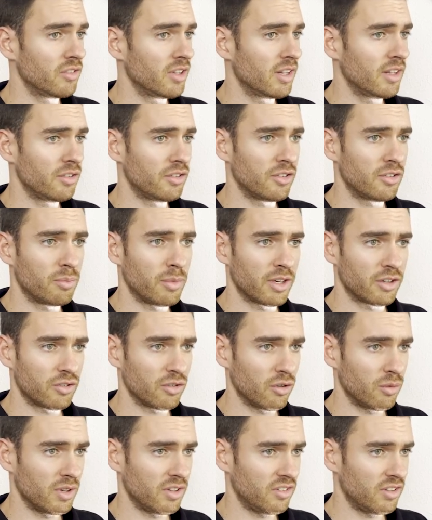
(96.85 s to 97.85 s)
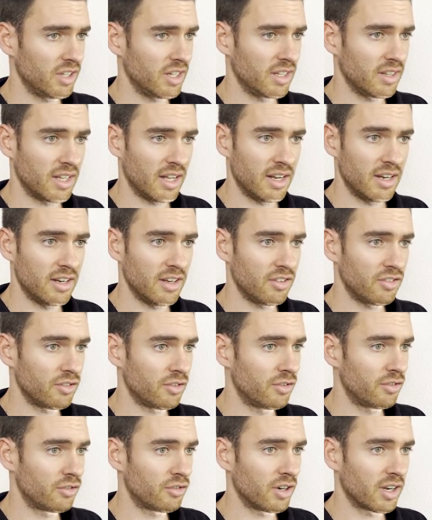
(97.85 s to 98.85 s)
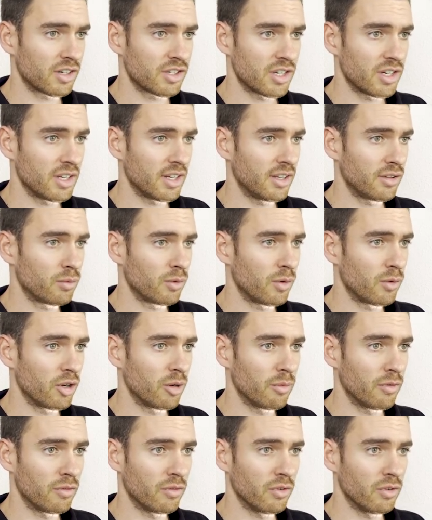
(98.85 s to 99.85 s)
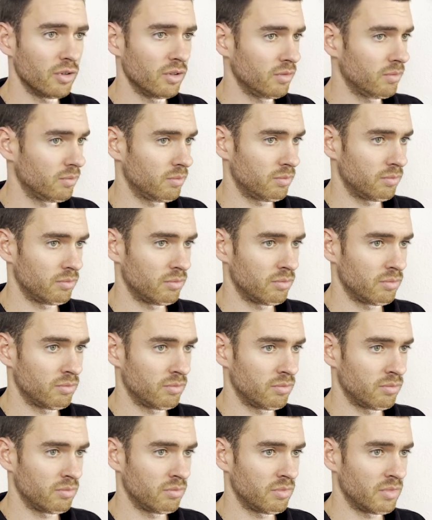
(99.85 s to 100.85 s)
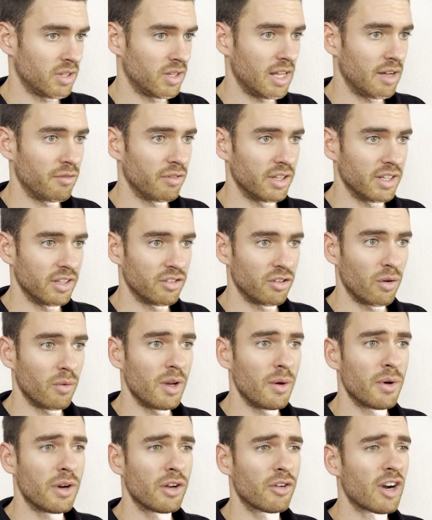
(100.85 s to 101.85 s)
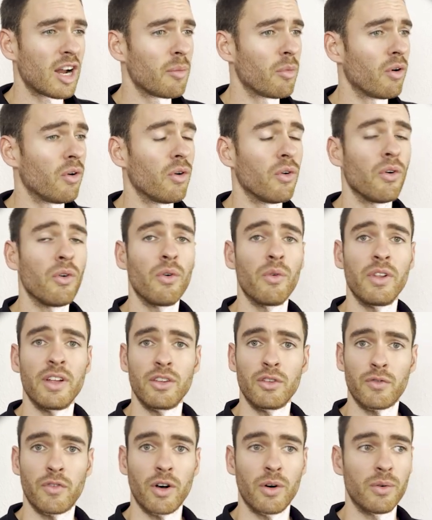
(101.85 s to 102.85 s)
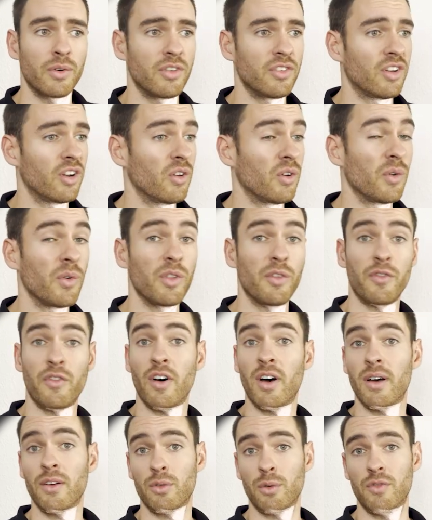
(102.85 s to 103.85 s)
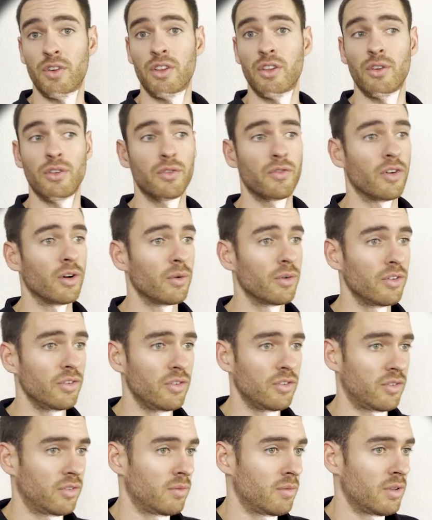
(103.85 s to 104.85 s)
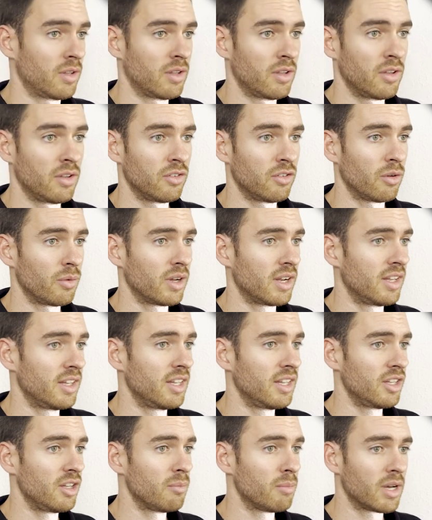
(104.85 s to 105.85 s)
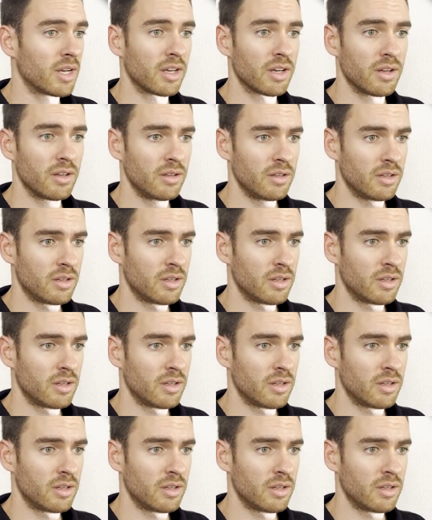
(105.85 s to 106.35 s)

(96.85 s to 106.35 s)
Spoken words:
Now let's just make sure we're seeing that nested structure as we were before. Lovely. So we want to grab all these folders and all the files within those folders. So we're going to hit Umango.